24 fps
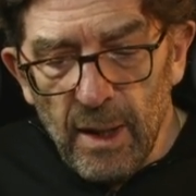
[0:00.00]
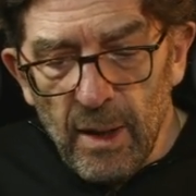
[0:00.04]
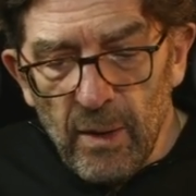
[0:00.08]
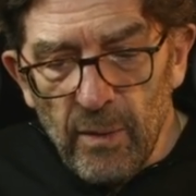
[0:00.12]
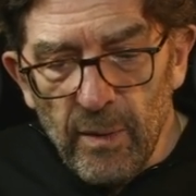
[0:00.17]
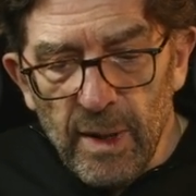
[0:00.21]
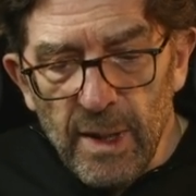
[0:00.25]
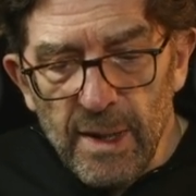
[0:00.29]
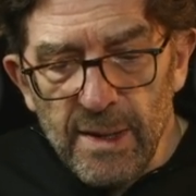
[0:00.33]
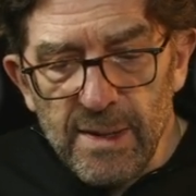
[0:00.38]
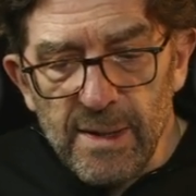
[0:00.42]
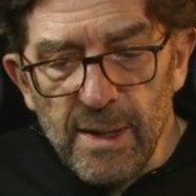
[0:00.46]

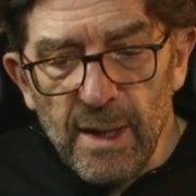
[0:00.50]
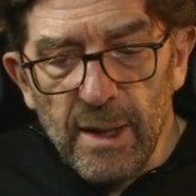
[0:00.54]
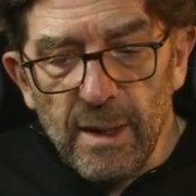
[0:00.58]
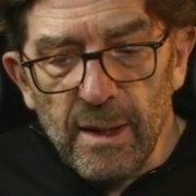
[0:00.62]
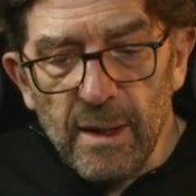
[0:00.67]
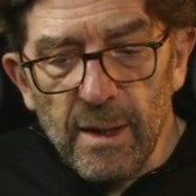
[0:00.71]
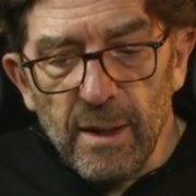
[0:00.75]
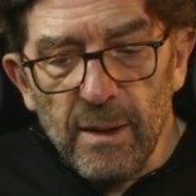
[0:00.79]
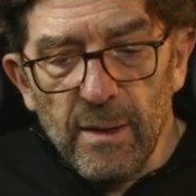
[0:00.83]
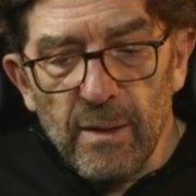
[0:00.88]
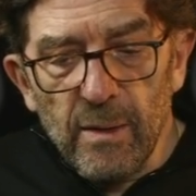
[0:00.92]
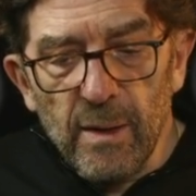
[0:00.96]
When I
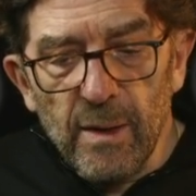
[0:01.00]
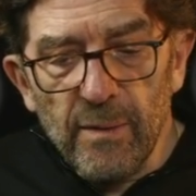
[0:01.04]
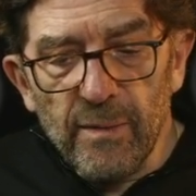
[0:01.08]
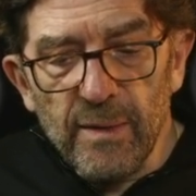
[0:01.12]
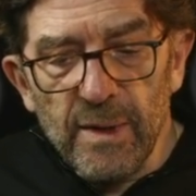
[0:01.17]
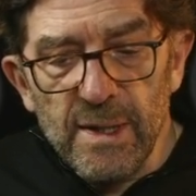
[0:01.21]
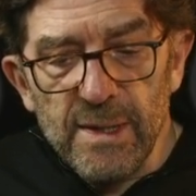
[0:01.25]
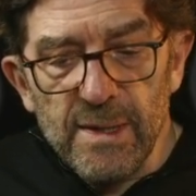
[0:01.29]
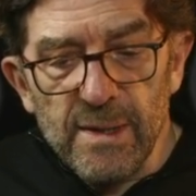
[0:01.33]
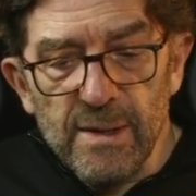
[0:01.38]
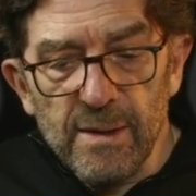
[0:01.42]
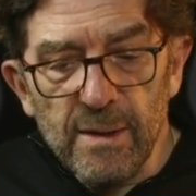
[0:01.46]
said you have
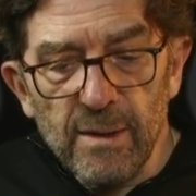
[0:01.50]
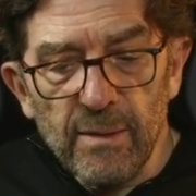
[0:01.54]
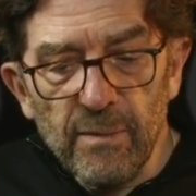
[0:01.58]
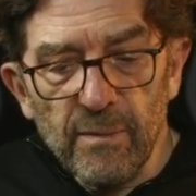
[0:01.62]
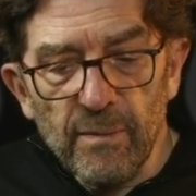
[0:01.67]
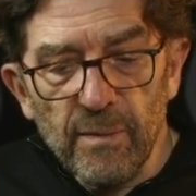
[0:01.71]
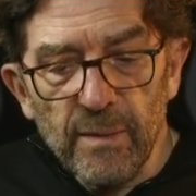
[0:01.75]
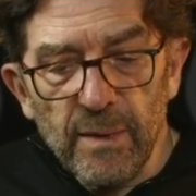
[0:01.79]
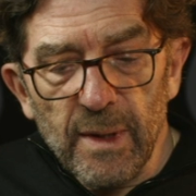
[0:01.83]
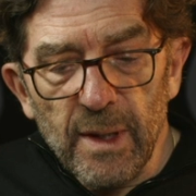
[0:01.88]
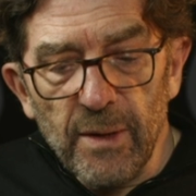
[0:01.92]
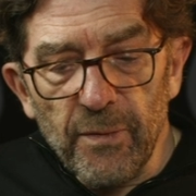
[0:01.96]
these
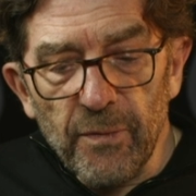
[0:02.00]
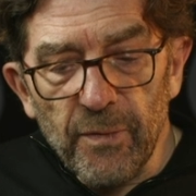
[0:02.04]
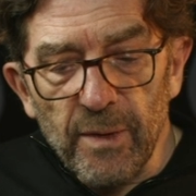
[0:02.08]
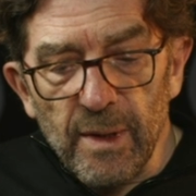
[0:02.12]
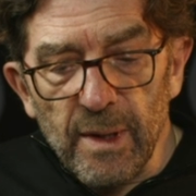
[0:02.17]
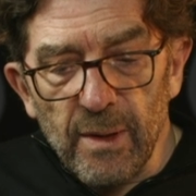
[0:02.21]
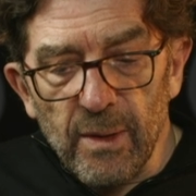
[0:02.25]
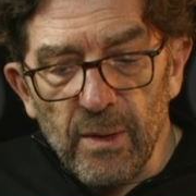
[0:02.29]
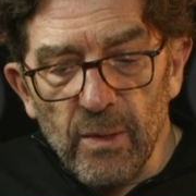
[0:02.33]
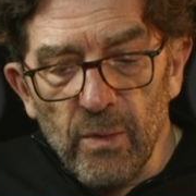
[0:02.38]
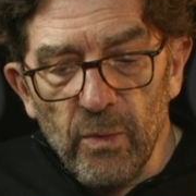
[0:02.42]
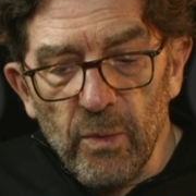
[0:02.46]

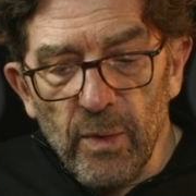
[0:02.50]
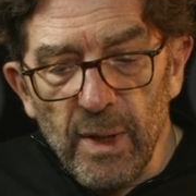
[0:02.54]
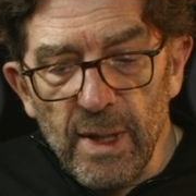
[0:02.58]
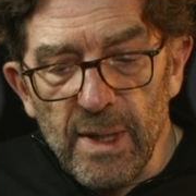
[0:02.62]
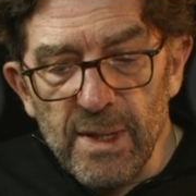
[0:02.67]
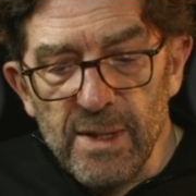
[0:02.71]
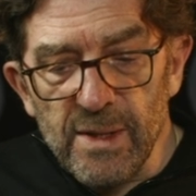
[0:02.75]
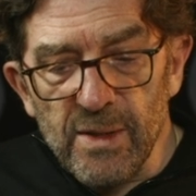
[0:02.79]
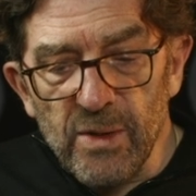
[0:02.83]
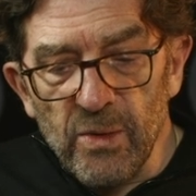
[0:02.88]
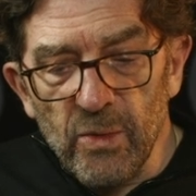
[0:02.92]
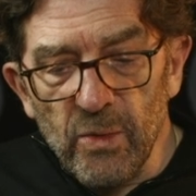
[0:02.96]
different
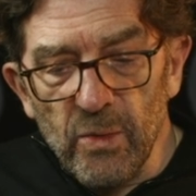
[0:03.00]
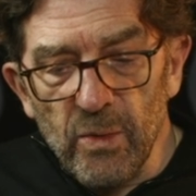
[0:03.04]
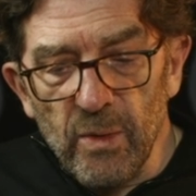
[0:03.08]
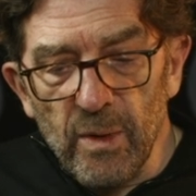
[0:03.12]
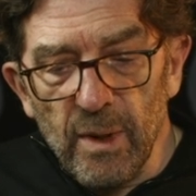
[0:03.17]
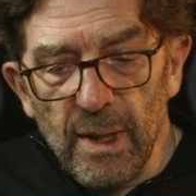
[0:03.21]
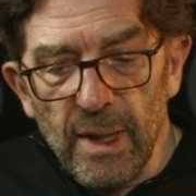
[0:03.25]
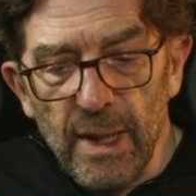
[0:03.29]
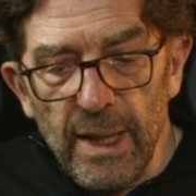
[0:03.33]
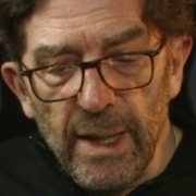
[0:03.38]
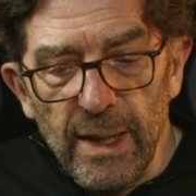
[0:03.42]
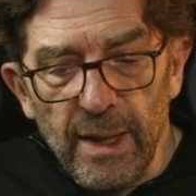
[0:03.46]
ways to
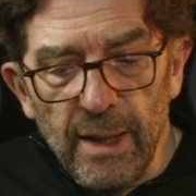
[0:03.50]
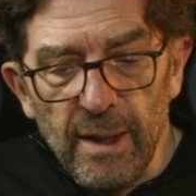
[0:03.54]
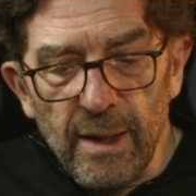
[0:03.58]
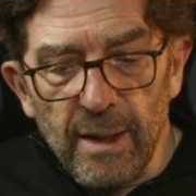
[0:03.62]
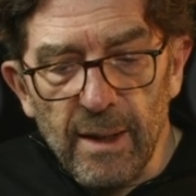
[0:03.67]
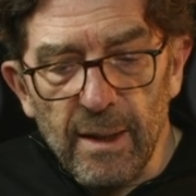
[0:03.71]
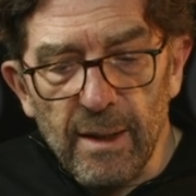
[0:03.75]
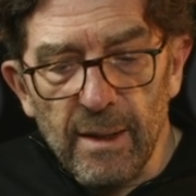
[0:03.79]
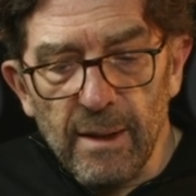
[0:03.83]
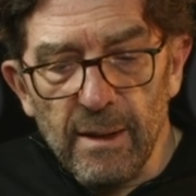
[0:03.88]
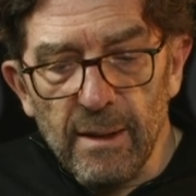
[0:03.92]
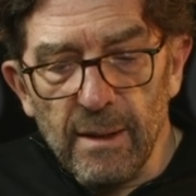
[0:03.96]

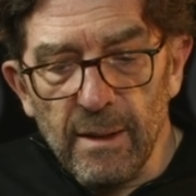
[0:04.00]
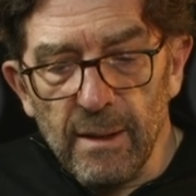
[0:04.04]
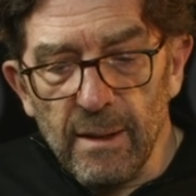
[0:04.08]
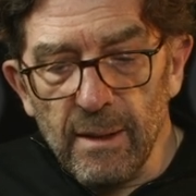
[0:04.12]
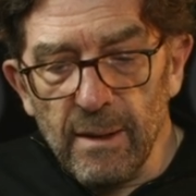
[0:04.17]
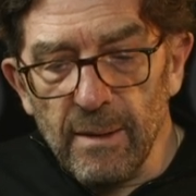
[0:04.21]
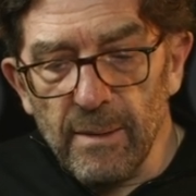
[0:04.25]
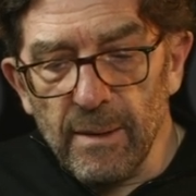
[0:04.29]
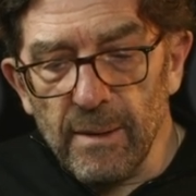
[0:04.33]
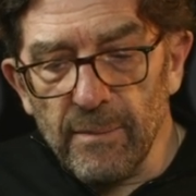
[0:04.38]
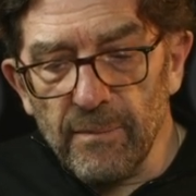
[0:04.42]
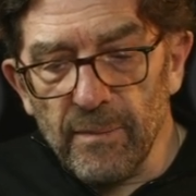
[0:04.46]
link
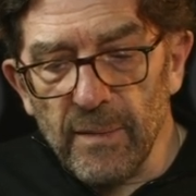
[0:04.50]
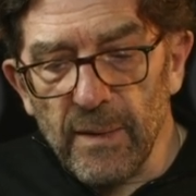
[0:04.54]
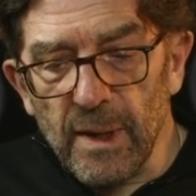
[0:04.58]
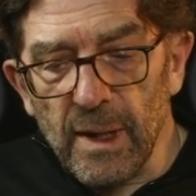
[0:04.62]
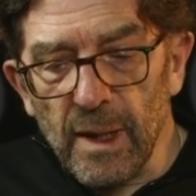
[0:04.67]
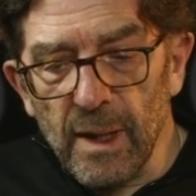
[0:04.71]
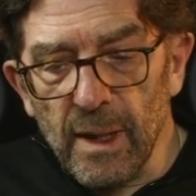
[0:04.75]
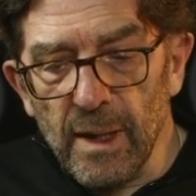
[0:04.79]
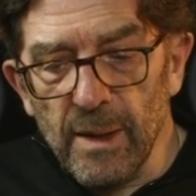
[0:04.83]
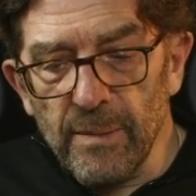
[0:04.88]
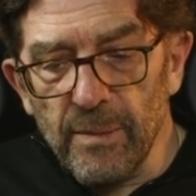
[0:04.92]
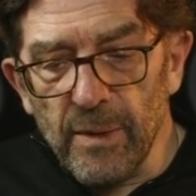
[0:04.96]
the
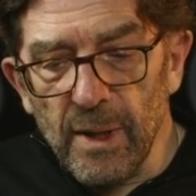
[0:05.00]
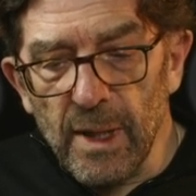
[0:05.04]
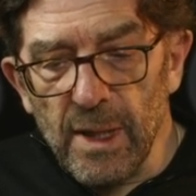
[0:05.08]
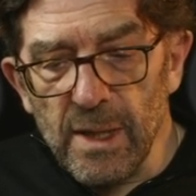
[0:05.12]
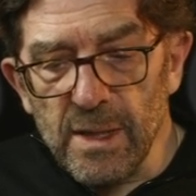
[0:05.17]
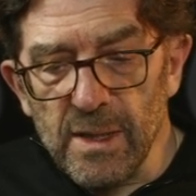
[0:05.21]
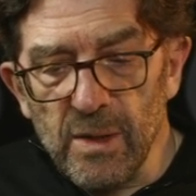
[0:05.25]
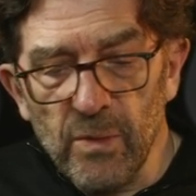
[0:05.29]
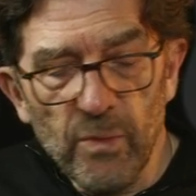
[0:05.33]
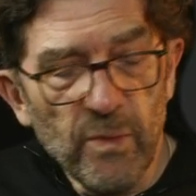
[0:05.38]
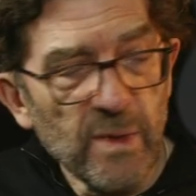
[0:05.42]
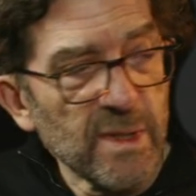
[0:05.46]

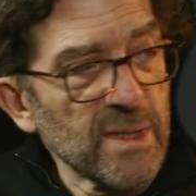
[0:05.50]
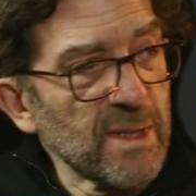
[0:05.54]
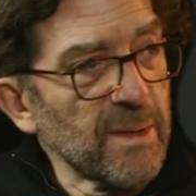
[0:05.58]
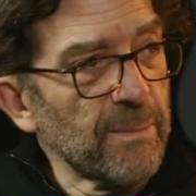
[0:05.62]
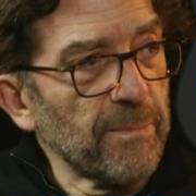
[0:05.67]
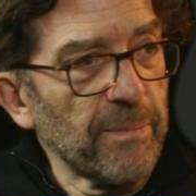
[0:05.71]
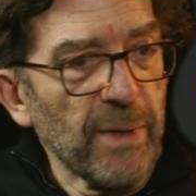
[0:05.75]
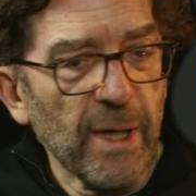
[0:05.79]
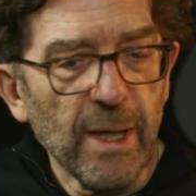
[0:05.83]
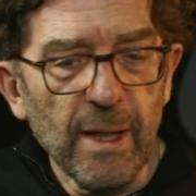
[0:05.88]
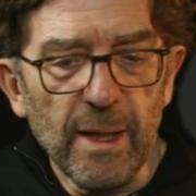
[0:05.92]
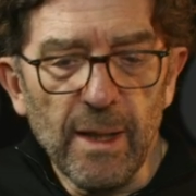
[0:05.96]
calibration with the
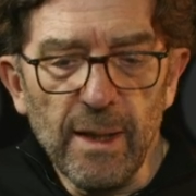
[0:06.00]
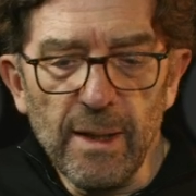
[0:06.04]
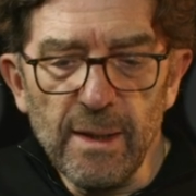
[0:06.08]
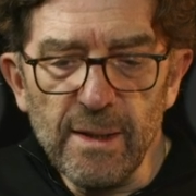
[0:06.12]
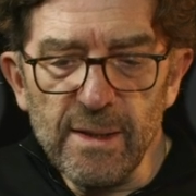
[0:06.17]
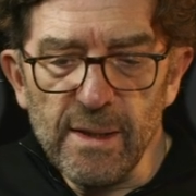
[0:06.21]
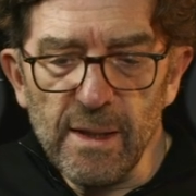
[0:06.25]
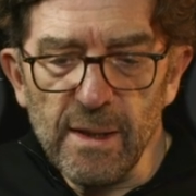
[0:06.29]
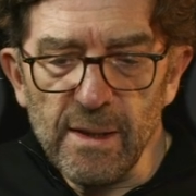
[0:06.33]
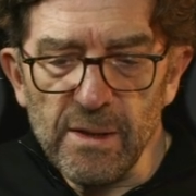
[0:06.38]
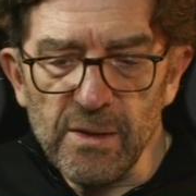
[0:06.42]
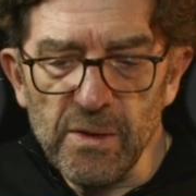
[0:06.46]

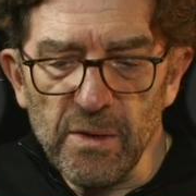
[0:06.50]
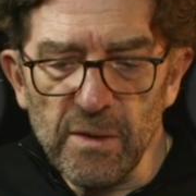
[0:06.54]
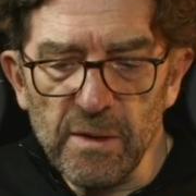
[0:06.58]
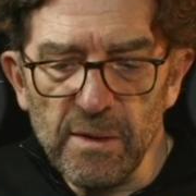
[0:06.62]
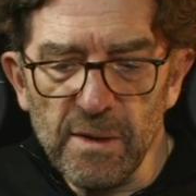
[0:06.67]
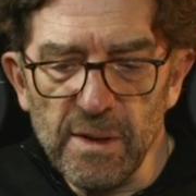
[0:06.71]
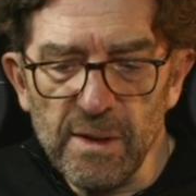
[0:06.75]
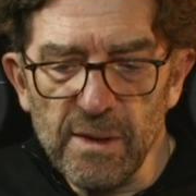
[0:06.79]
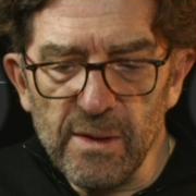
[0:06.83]
parallels, yeah, so